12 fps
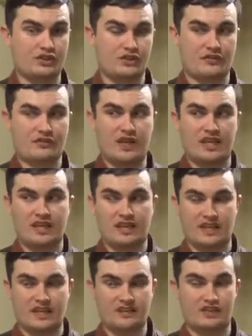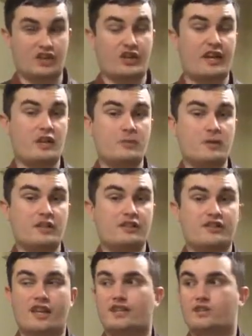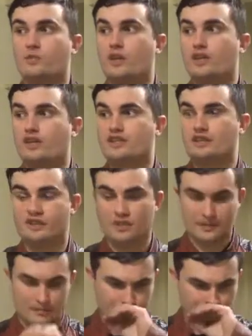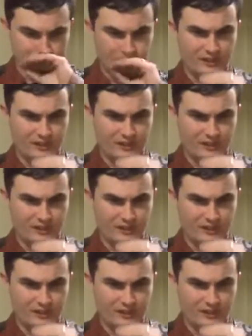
to fight against her enemies, as well as, um,